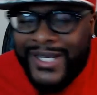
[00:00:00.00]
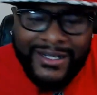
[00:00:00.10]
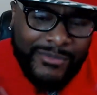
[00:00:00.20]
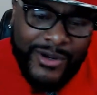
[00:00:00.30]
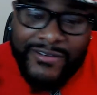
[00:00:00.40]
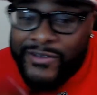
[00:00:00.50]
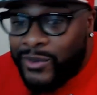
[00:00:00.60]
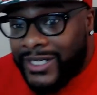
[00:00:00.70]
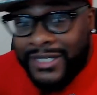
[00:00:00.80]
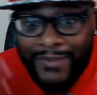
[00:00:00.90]
the boy feel good.
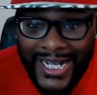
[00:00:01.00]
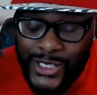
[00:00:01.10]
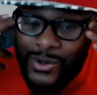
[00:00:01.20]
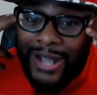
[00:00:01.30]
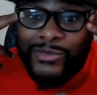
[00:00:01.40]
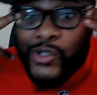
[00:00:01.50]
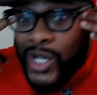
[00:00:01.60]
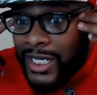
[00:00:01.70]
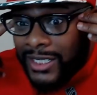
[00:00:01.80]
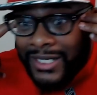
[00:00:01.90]
Mind you, I'm
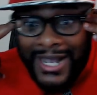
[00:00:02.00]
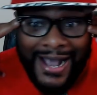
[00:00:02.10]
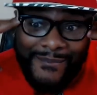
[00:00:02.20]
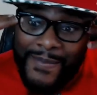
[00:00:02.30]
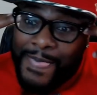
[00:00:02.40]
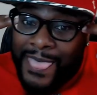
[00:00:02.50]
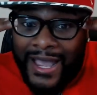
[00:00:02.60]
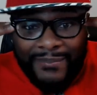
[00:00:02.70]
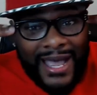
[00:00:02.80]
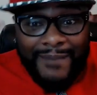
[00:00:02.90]
drunk. I'm
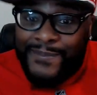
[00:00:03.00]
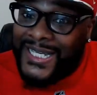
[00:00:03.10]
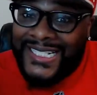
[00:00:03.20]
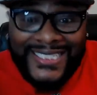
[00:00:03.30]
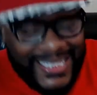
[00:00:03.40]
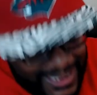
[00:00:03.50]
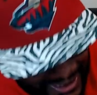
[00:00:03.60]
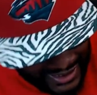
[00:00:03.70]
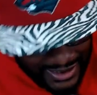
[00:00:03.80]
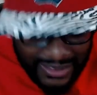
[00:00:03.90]
not paying attention
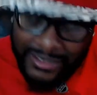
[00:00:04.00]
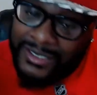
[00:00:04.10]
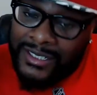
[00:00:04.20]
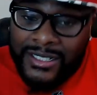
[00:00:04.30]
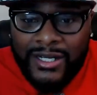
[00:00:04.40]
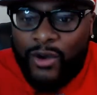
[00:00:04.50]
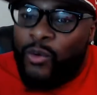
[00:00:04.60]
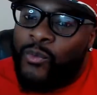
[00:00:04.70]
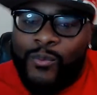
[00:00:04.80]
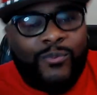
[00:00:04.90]
to
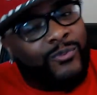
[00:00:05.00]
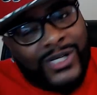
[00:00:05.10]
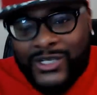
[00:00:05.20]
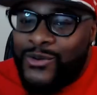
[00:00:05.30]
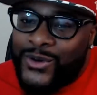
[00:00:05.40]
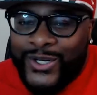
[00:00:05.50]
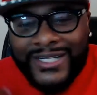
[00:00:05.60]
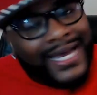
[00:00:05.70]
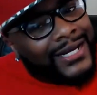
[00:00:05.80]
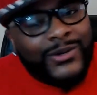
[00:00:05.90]
what's going on,
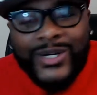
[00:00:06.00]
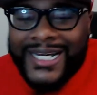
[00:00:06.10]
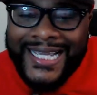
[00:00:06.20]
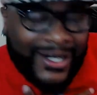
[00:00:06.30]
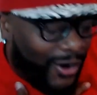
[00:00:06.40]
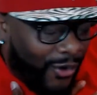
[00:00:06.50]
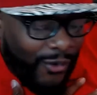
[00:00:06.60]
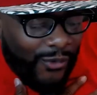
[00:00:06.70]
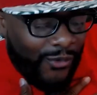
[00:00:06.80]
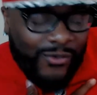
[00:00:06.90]
not knowing that I got a whole
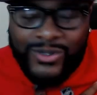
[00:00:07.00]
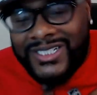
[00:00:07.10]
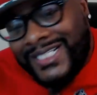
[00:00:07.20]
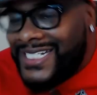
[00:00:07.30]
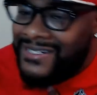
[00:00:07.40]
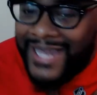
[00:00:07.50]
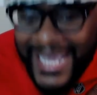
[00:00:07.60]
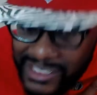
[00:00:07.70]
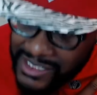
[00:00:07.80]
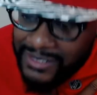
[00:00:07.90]

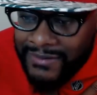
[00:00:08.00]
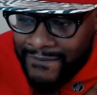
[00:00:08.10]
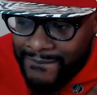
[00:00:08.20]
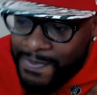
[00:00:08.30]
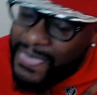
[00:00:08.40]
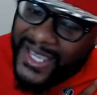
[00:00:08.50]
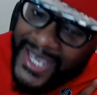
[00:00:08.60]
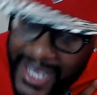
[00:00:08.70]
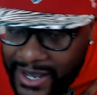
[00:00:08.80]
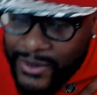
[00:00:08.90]
situation
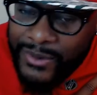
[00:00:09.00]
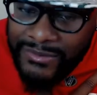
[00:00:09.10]
here